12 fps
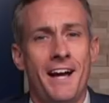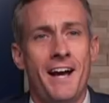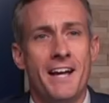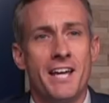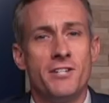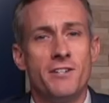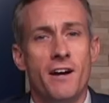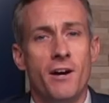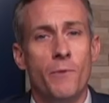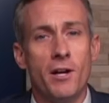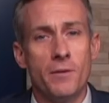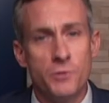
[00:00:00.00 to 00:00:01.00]
Hi, and
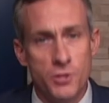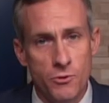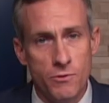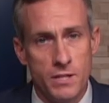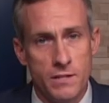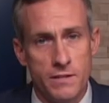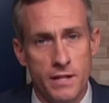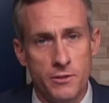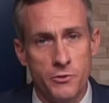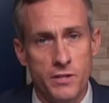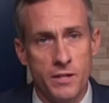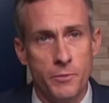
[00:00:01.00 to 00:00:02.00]
uh, welcome to this St.
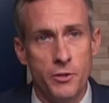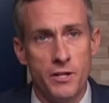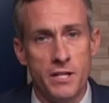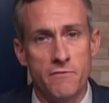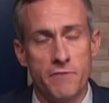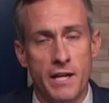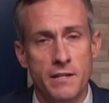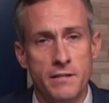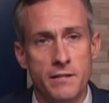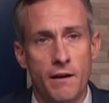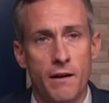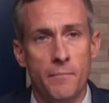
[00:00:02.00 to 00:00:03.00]
Luke's Community
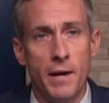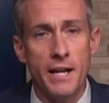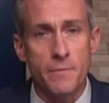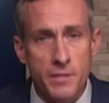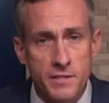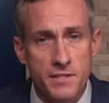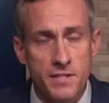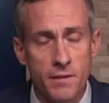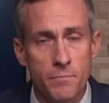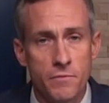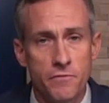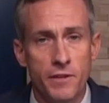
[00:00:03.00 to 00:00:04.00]
event. Uh, my name is
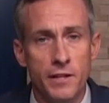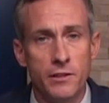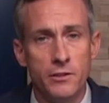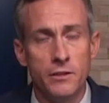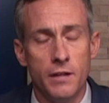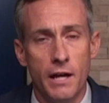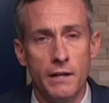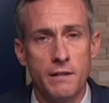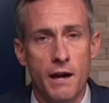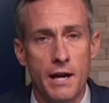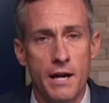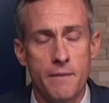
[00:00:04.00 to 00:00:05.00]
Tim Fendler,
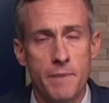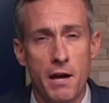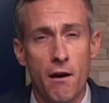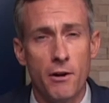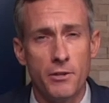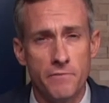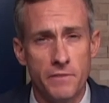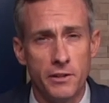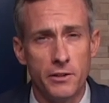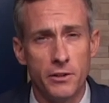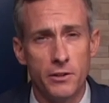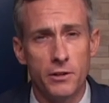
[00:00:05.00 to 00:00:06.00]
and I am a heart
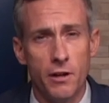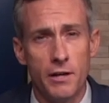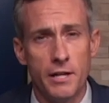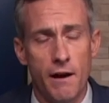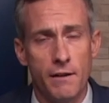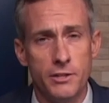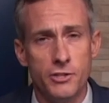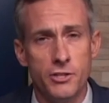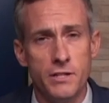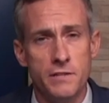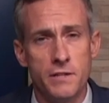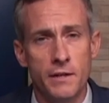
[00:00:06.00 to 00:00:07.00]
failure
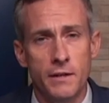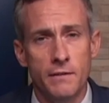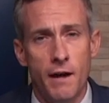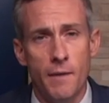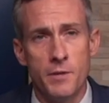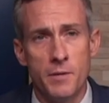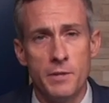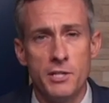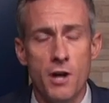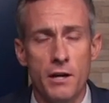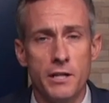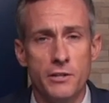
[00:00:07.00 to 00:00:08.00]
cardiologist. I'm going to be
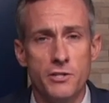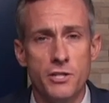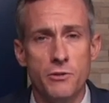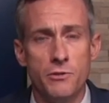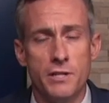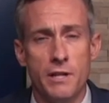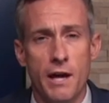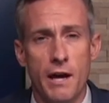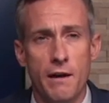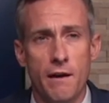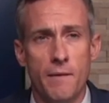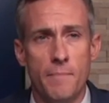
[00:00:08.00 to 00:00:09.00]
talking to you
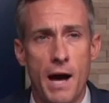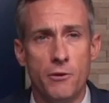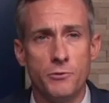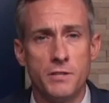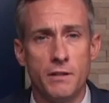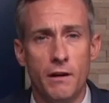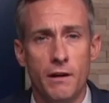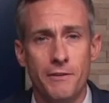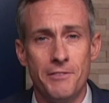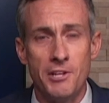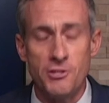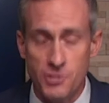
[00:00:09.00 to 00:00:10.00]
today about uh,
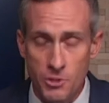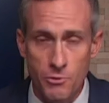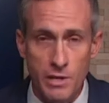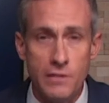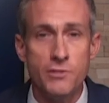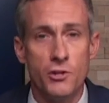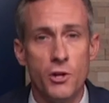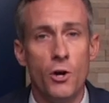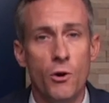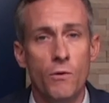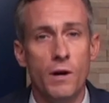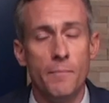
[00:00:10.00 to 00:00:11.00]
things you need to
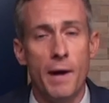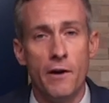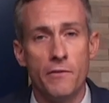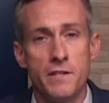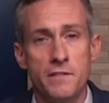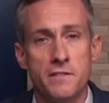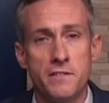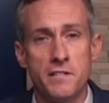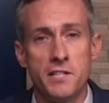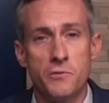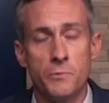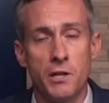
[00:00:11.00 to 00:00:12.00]
know about this
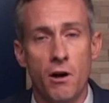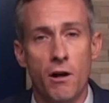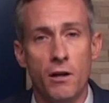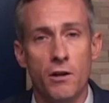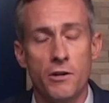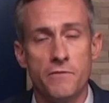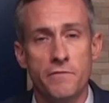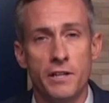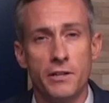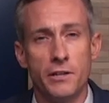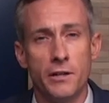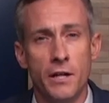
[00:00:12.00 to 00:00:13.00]
disease we call heart
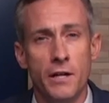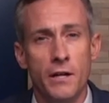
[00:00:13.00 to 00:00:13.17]
failure.